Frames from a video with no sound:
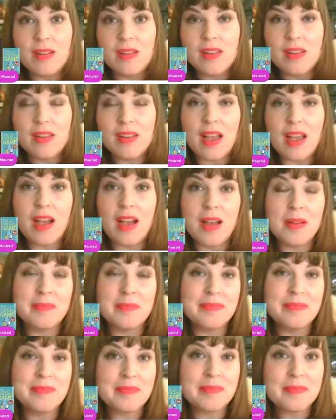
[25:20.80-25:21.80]
um,
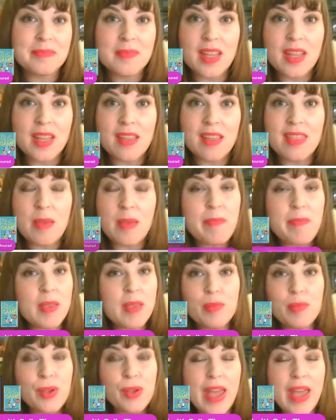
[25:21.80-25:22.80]
they're big
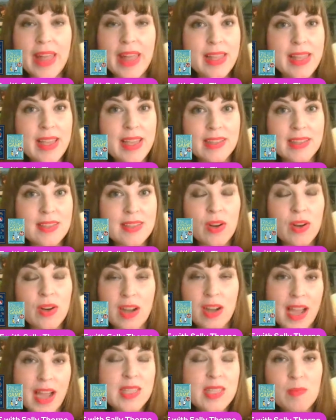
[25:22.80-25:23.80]
blue aliens on an
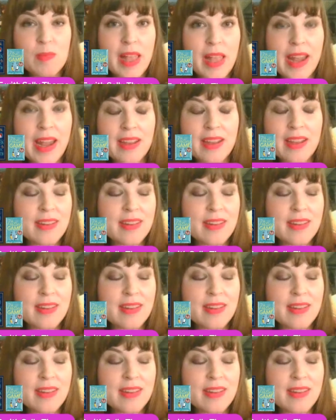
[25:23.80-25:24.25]
ice planet,